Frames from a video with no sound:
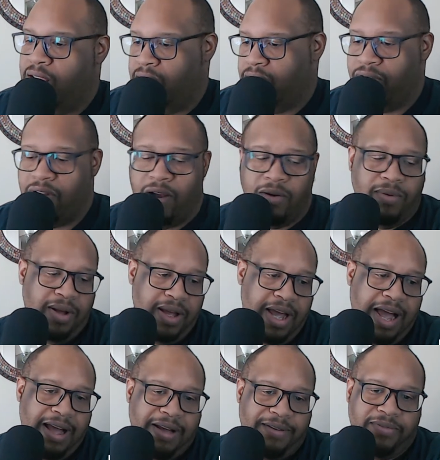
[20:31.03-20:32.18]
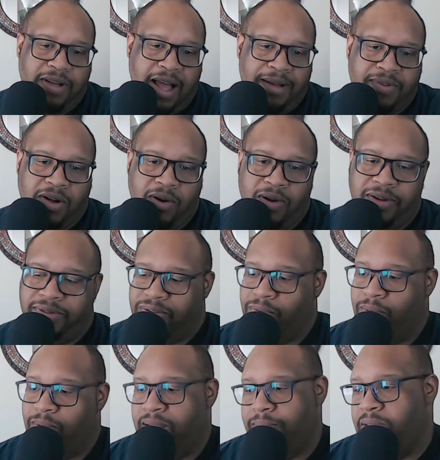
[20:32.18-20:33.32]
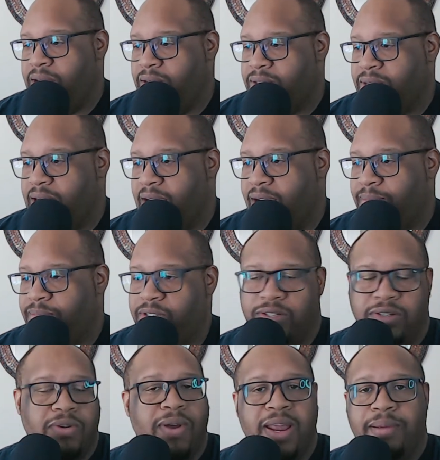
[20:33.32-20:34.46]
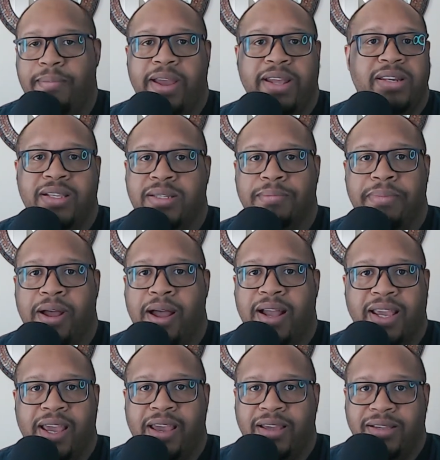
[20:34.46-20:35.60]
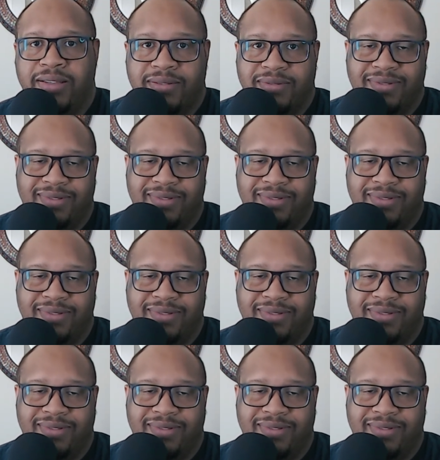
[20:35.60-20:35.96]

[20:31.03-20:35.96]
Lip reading: You know what? I've gone 20 minutes now. I'm gonna just go ahead and make this a podcast.